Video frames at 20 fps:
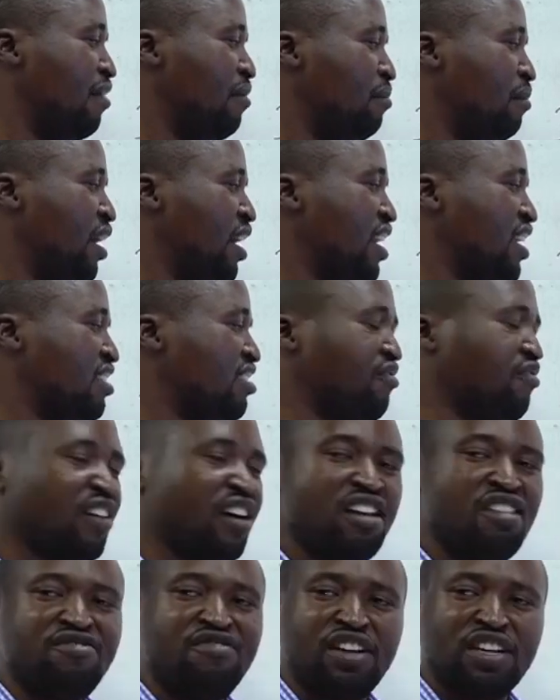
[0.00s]
minus
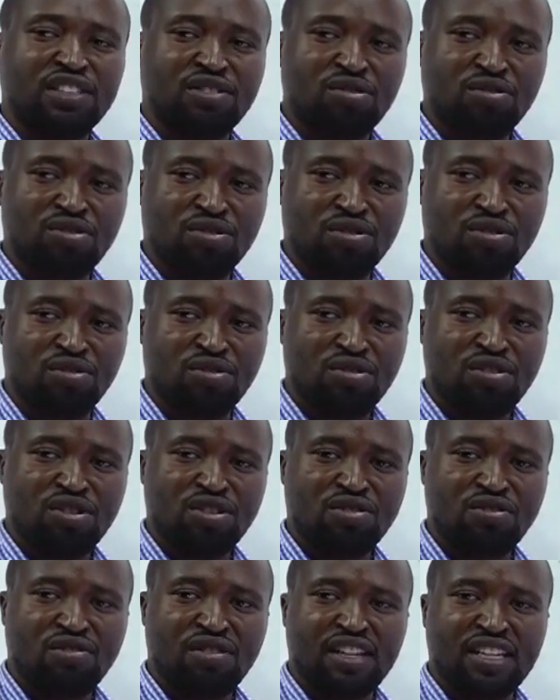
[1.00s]
5 factorial
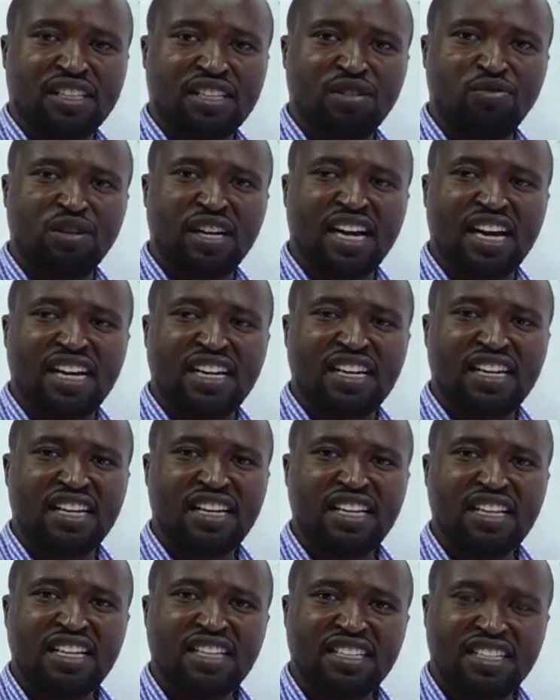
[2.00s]
so that we can
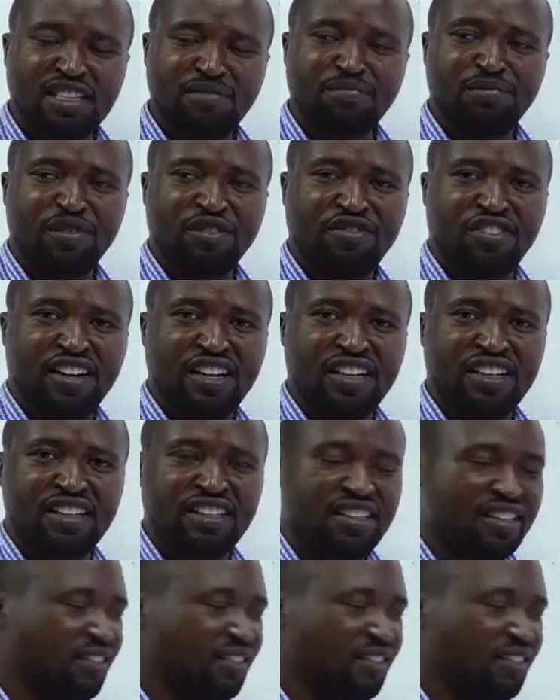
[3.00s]
simplify.